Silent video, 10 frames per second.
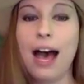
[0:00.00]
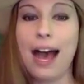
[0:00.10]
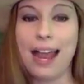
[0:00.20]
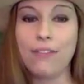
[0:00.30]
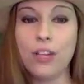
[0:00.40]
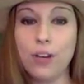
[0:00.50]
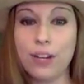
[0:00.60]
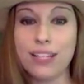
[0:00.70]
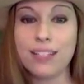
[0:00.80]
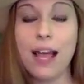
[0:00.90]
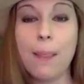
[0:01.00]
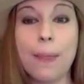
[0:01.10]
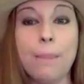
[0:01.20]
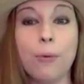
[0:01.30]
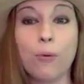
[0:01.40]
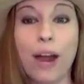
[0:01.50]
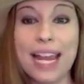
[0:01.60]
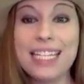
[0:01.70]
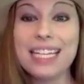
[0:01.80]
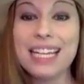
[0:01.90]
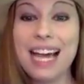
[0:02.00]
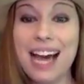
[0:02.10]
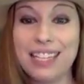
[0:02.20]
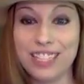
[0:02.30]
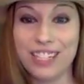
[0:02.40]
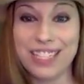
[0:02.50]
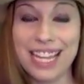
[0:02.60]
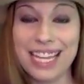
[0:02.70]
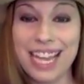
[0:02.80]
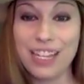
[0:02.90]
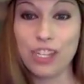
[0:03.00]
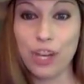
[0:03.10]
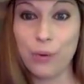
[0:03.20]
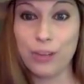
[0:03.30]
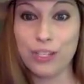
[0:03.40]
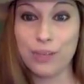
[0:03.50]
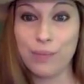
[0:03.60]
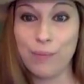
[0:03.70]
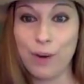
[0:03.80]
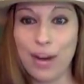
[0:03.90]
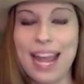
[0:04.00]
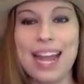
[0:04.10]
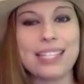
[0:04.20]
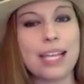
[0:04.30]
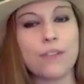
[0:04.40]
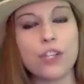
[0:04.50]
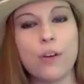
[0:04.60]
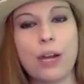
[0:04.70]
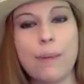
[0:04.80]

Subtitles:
I have noticed that bright colors get noticed more. Hey guys, thanks for showing